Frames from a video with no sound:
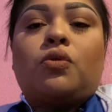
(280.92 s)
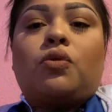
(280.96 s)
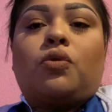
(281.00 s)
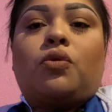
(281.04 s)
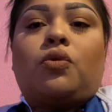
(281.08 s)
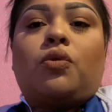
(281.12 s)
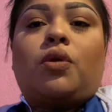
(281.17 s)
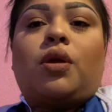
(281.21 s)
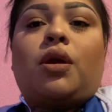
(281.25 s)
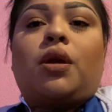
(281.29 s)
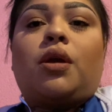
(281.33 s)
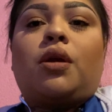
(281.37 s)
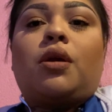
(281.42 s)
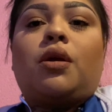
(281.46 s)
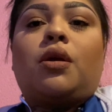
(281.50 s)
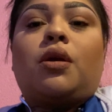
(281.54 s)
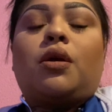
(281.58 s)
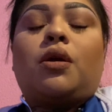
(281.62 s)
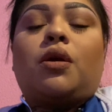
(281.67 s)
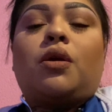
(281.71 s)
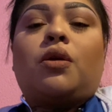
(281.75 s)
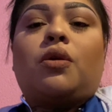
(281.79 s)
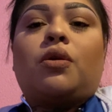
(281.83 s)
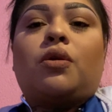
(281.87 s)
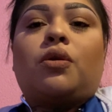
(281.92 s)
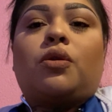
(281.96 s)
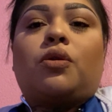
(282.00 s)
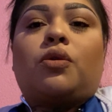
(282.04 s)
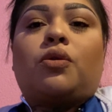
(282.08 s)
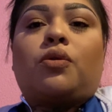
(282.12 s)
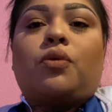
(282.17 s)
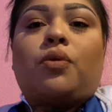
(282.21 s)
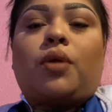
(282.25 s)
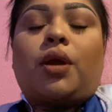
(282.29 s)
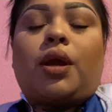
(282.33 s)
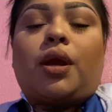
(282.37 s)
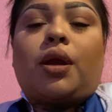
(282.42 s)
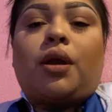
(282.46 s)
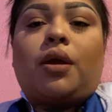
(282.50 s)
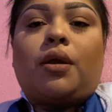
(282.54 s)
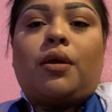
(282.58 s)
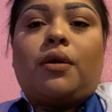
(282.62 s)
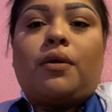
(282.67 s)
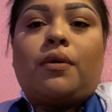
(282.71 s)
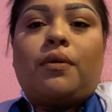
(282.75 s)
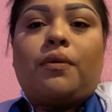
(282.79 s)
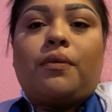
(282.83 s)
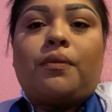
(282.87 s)
3, 3.
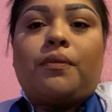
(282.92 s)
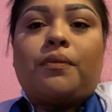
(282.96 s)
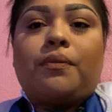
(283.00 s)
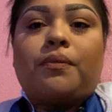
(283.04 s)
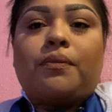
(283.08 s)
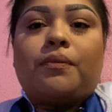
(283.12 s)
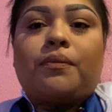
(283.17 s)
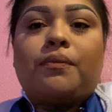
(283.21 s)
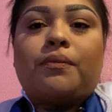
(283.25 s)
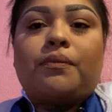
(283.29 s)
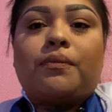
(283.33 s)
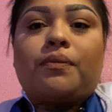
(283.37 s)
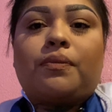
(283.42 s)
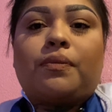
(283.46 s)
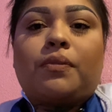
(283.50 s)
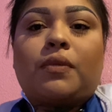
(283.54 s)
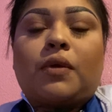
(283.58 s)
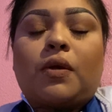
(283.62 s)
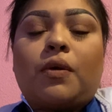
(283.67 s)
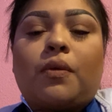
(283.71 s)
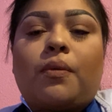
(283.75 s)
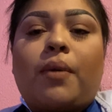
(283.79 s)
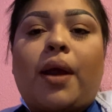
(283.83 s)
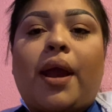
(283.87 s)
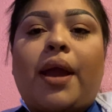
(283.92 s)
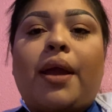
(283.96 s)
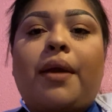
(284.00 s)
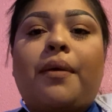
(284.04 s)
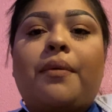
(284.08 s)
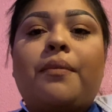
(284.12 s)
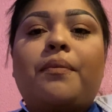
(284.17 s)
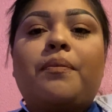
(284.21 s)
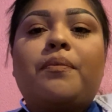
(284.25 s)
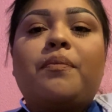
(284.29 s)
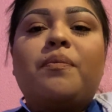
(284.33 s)
Right?